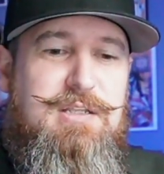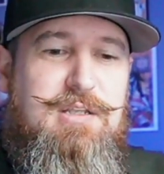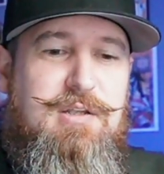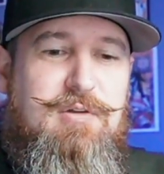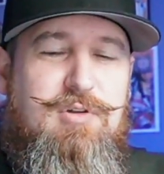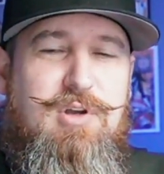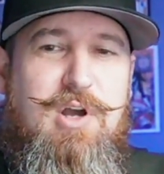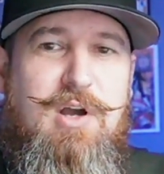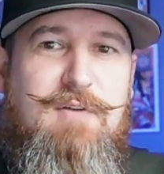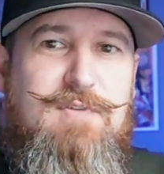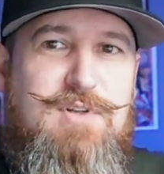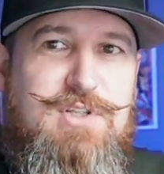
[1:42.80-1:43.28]

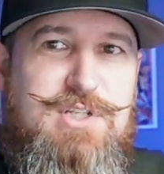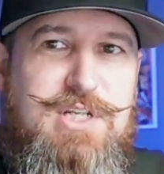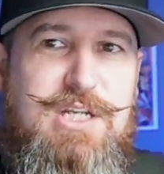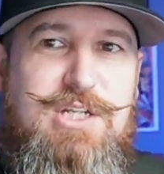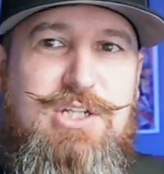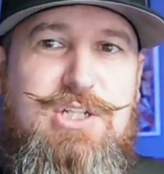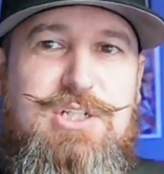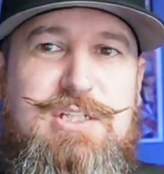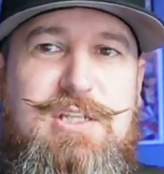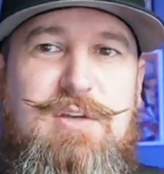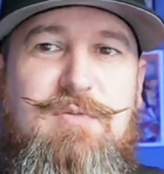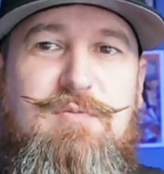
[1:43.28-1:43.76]

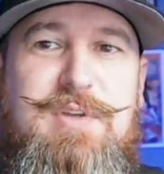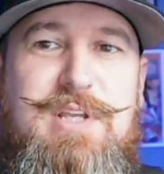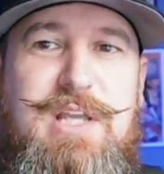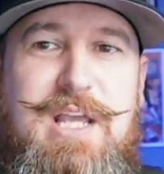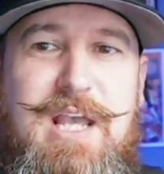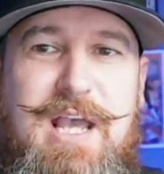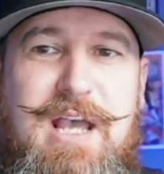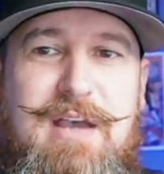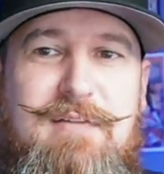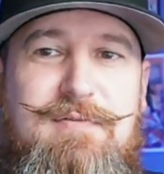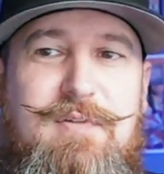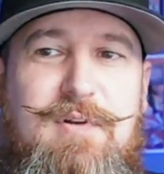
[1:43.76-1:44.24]
conversations that we
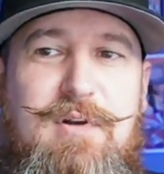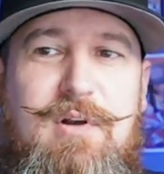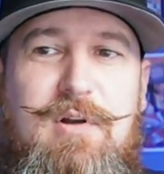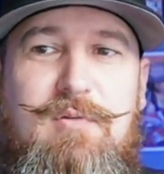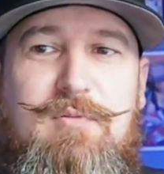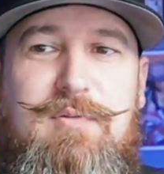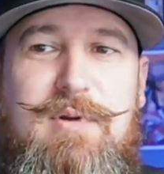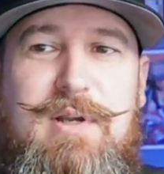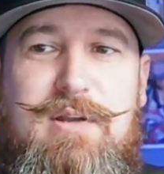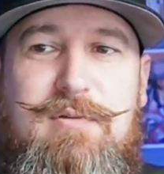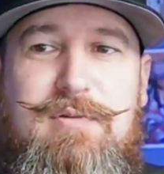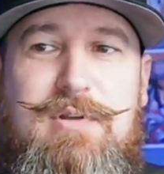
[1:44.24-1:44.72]
have
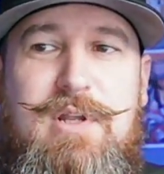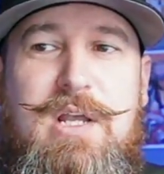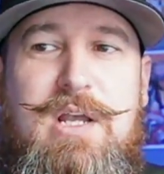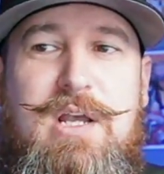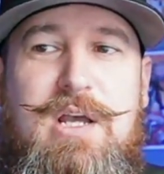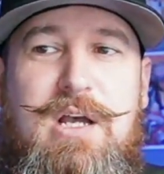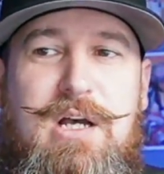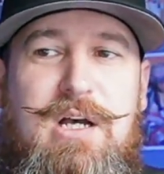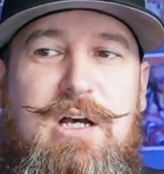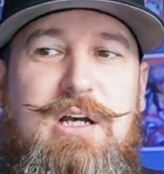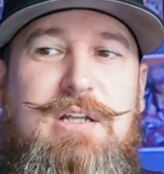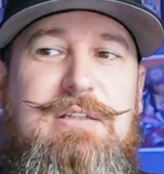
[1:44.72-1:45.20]
around
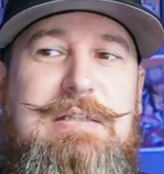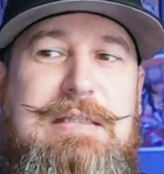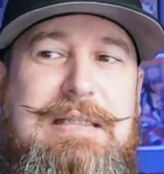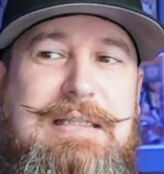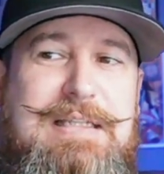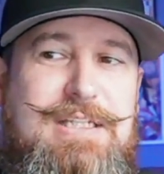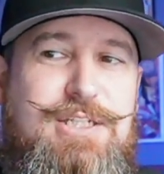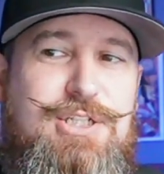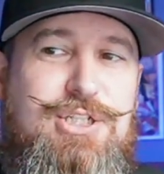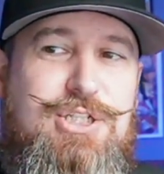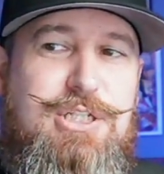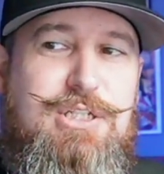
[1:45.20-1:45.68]

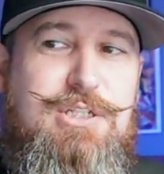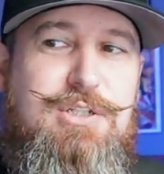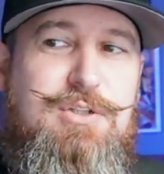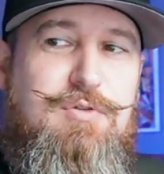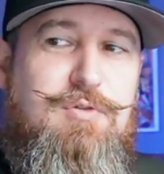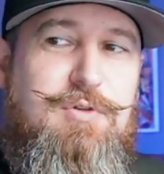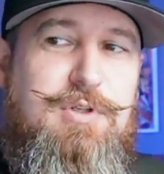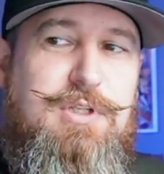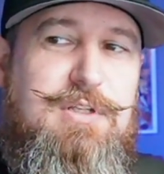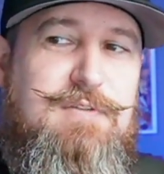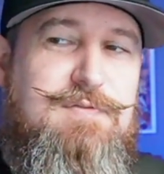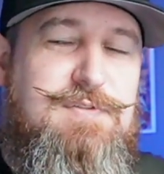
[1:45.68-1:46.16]
unleashing
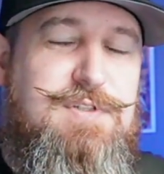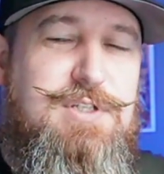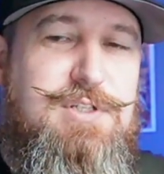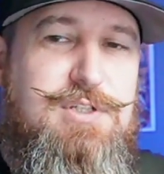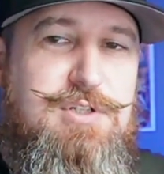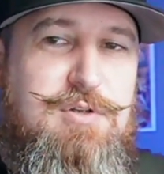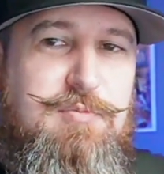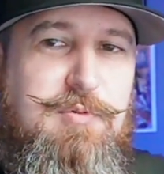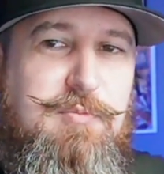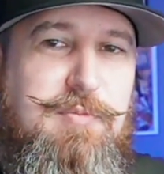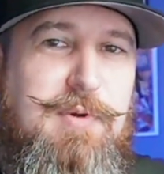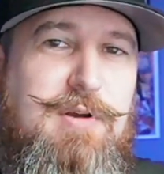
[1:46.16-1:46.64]
your gifts and
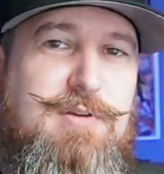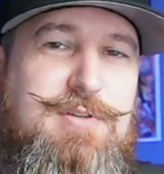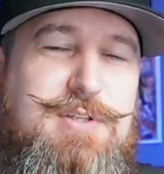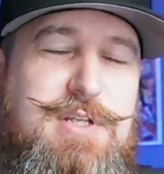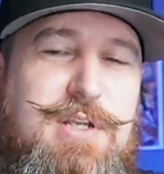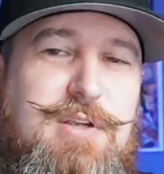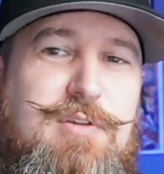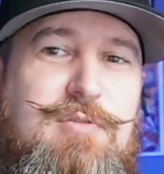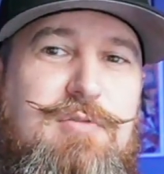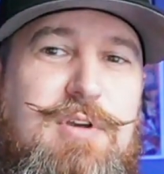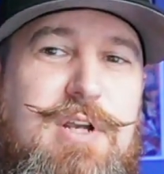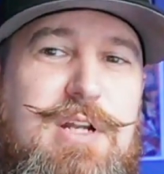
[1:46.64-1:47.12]
superpowers
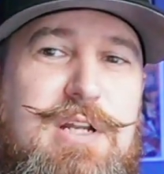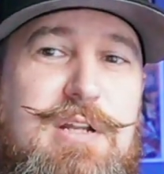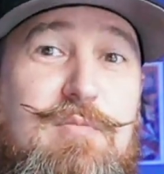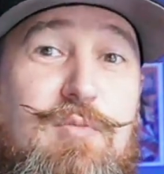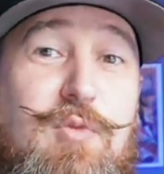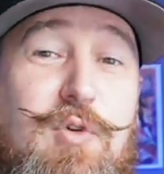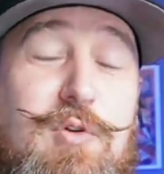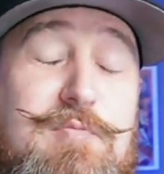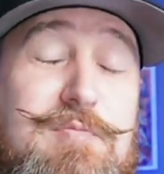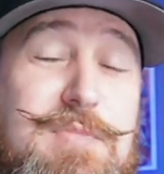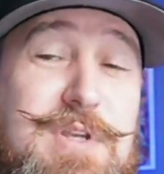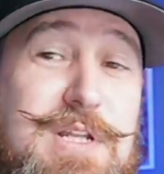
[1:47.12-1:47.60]
and creating
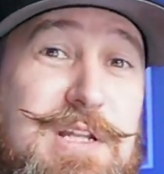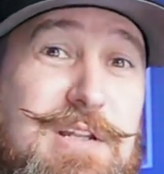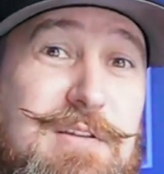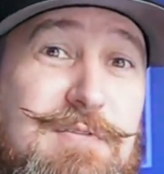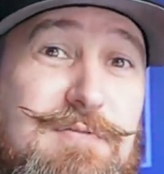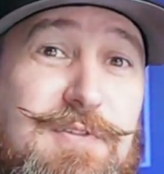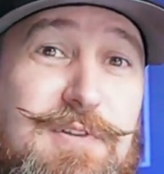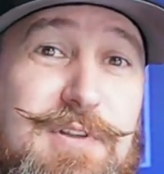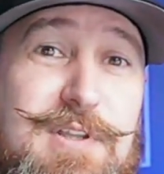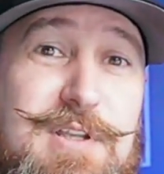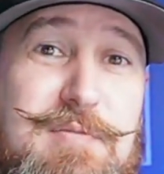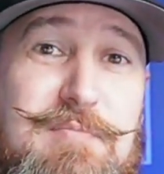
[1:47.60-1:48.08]
more
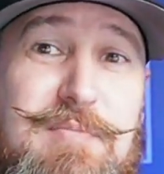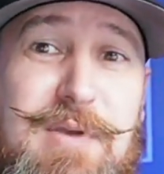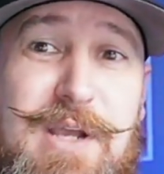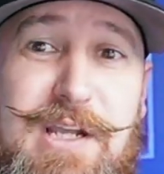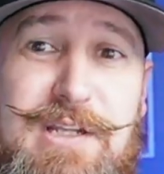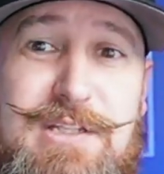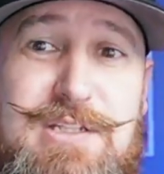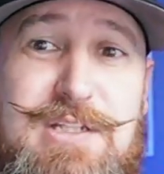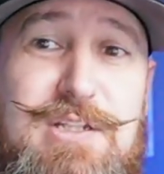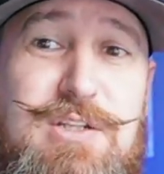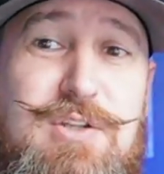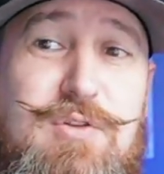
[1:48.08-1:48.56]
meaningful
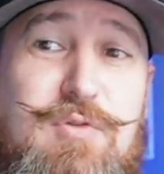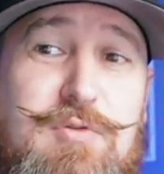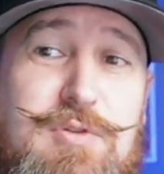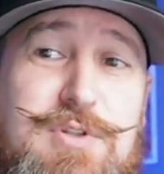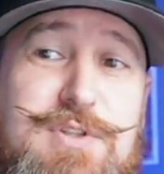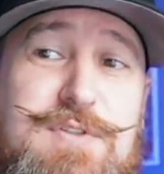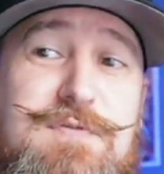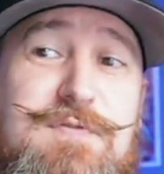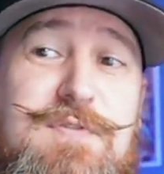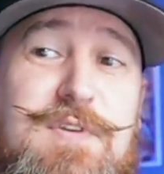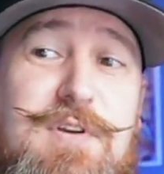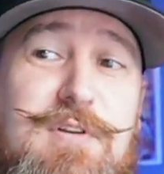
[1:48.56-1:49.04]
impact in your
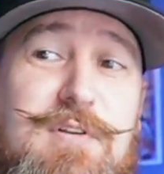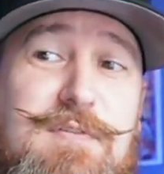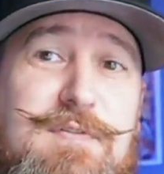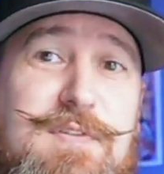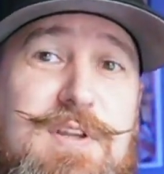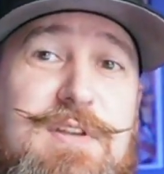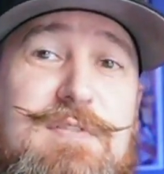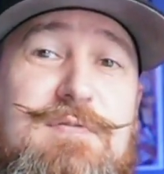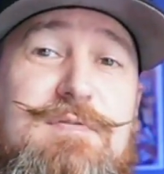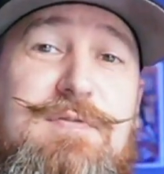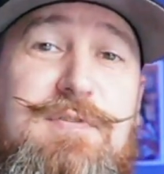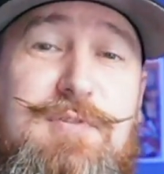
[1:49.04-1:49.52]
sphere of
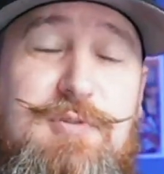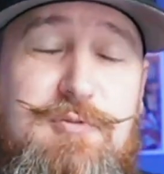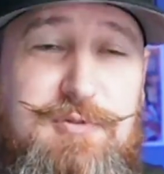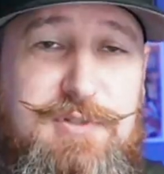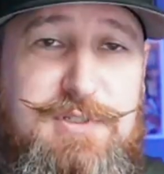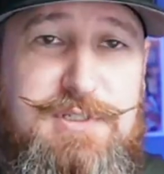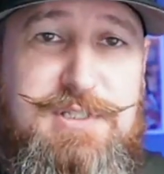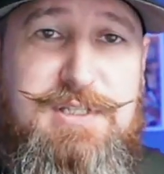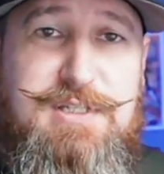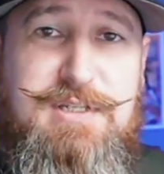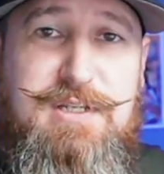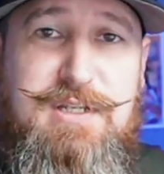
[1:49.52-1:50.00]

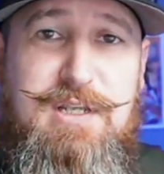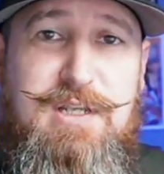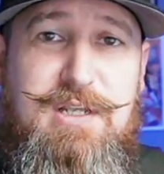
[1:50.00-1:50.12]
influence.